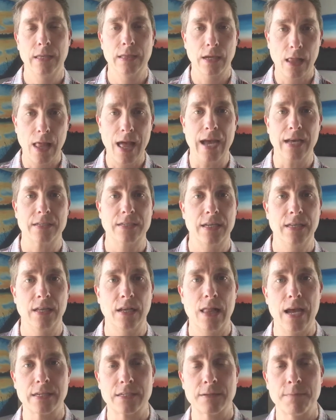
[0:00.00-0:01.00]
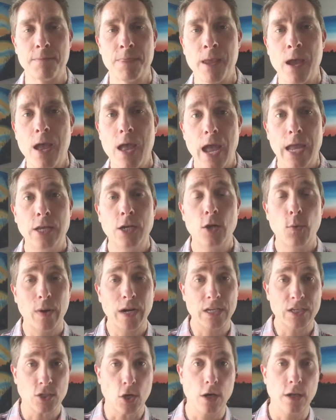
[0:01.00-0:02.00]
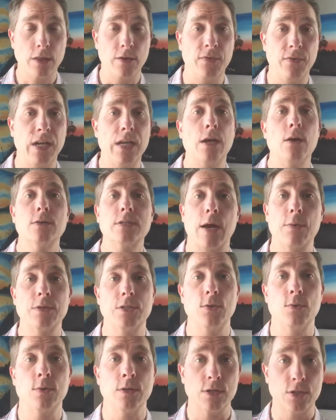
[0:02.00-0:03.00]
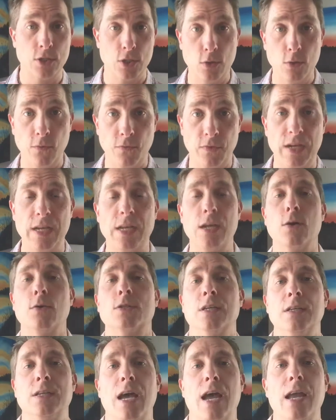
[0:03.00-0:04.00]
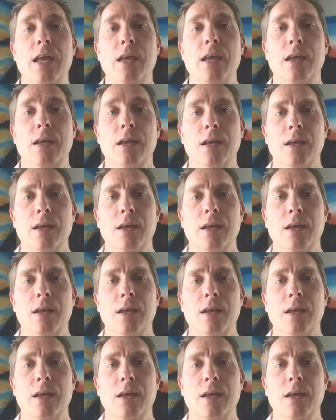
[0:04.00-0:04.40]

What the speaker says: class. And you know, when I started the videos, I was doing 2 videos a day.